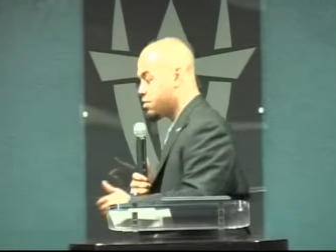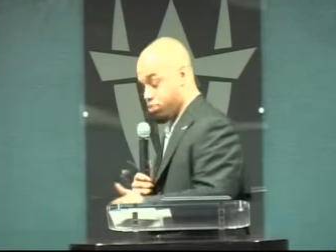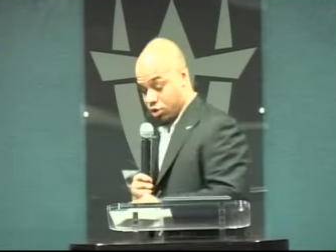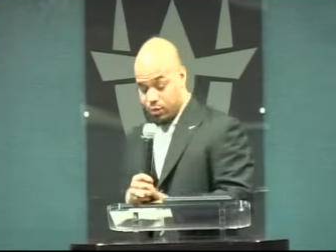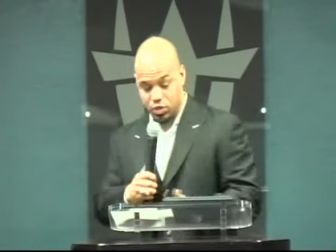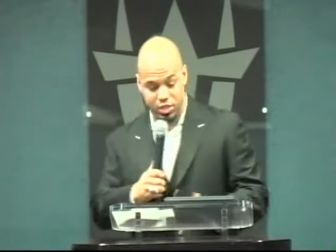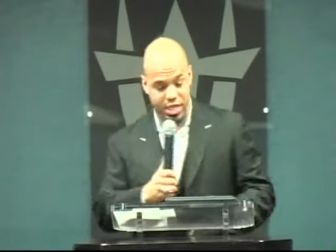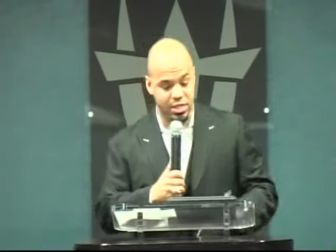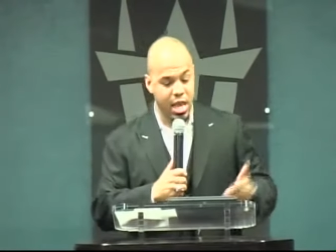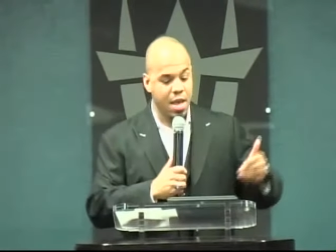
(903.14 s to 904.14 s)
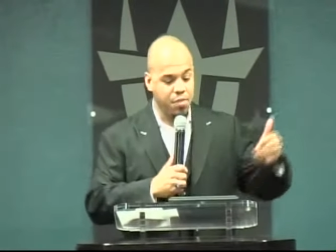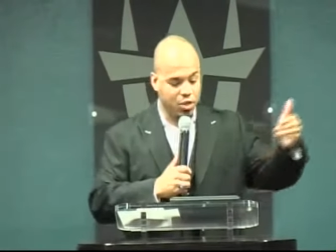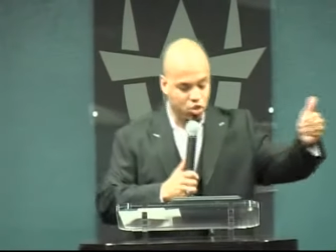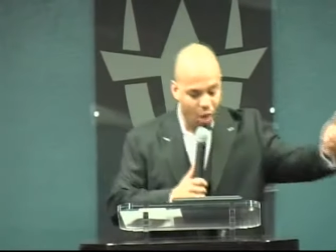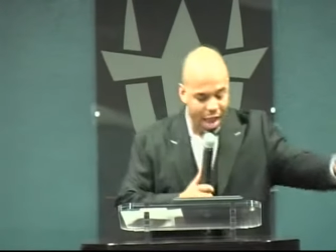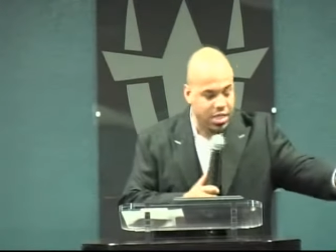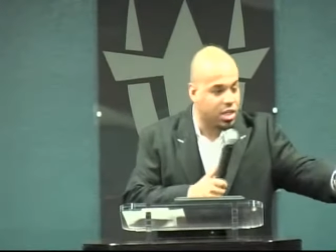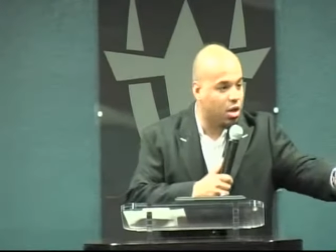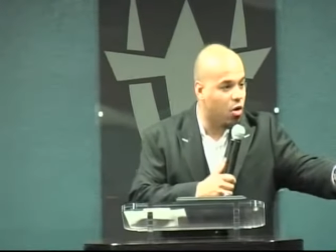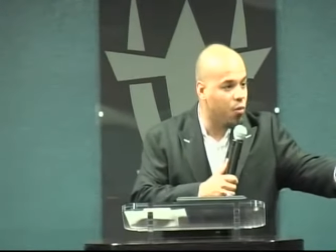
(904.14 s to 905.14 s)
Scripture says they tried to
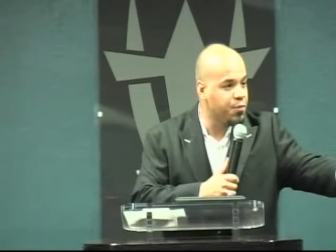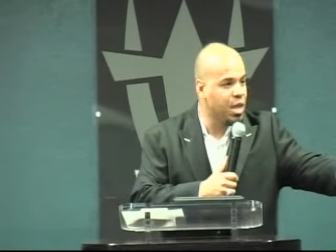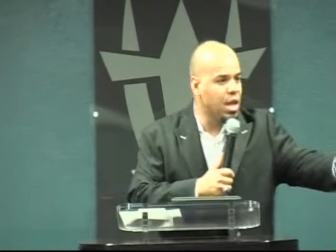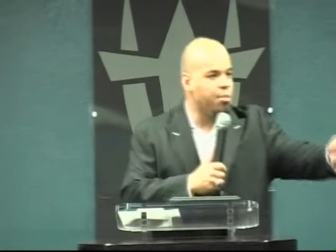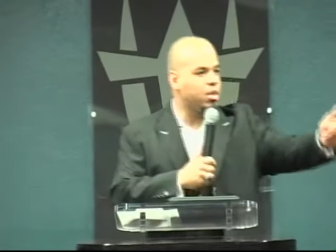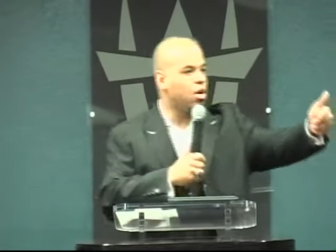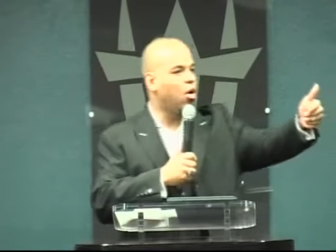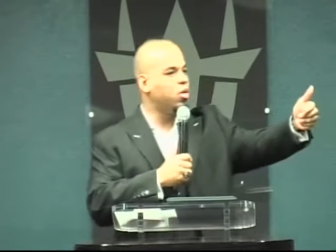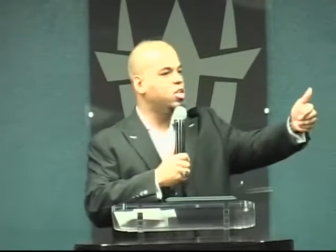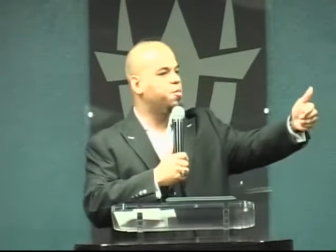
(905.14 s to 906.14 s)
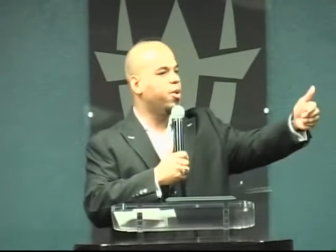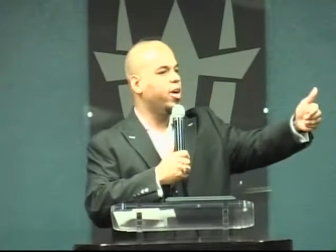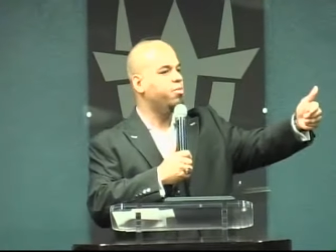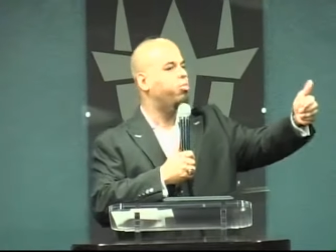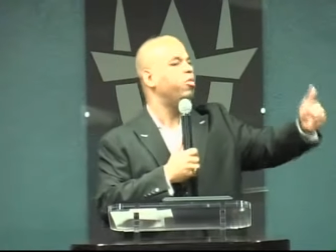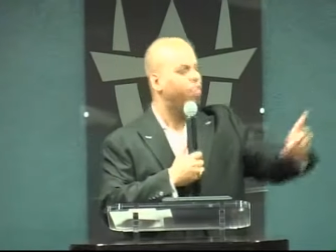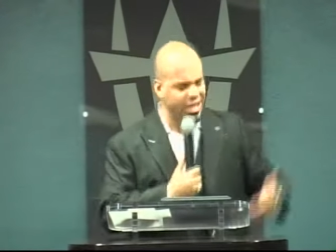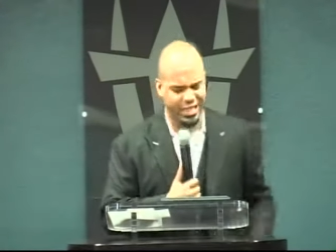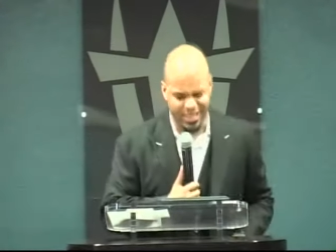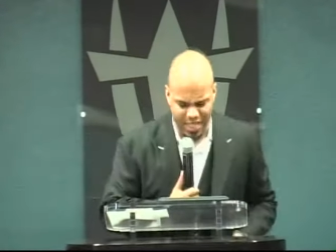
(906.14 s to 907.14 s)
go, but the Holy Spirit prevented